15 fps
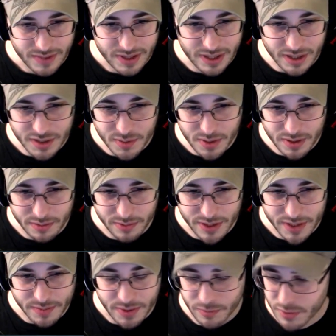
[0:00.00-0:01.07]
They also want
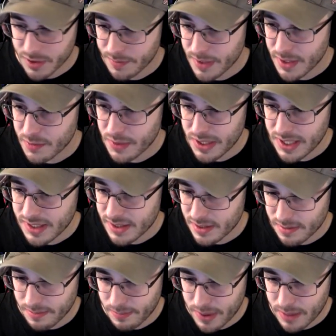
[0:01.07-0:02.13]
enrichment, which means we need
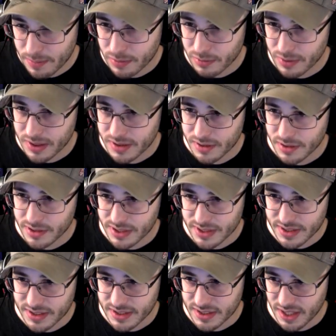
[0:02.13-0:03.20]
some people researching
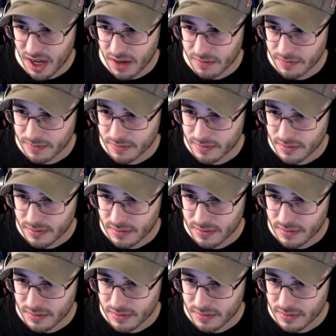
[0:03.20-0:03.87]
stuff.